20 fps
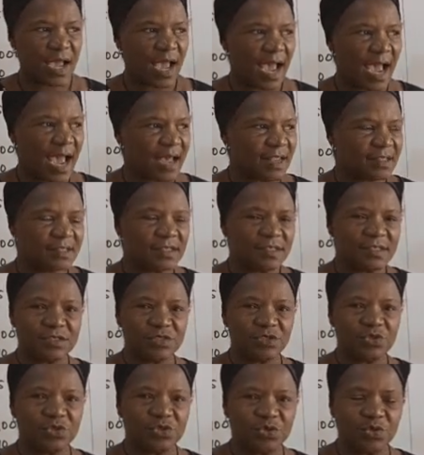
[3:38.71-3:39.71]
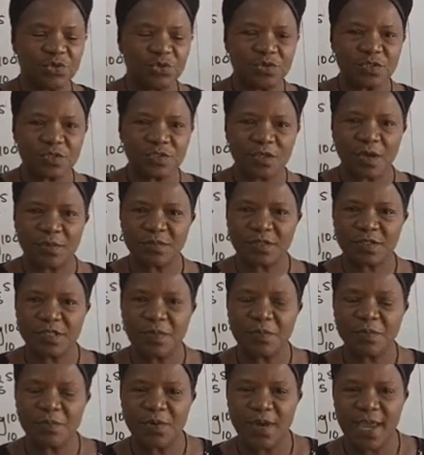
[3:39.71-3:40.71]
and do some
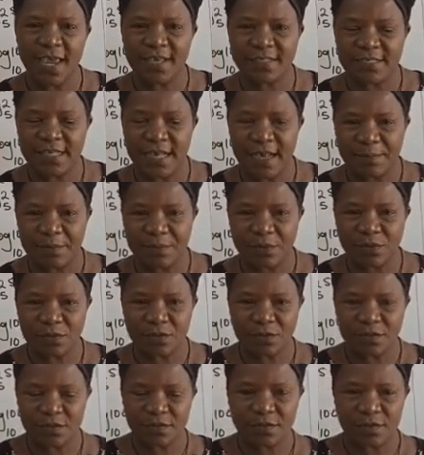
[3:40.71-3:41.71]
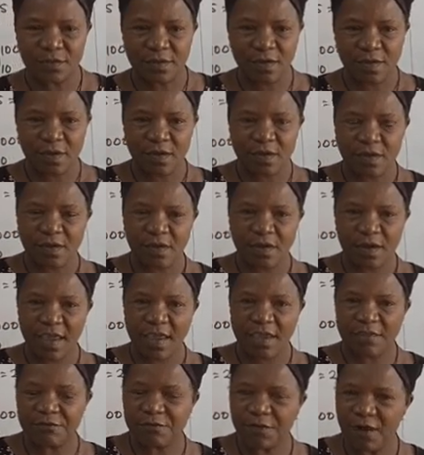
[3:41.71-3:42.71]
simple examples
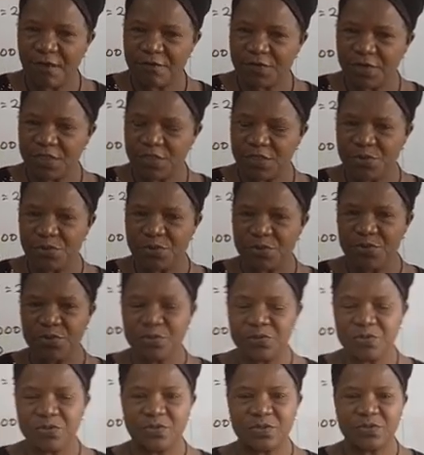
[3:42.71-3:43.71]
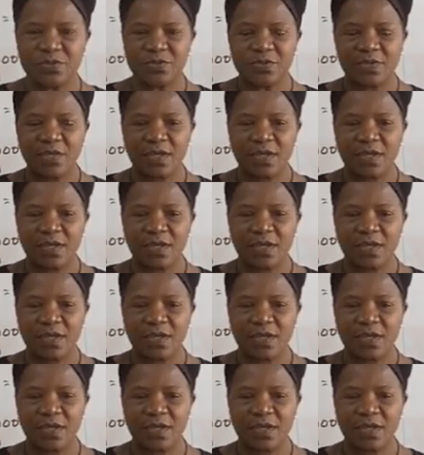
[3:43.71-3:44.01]
involving the rules.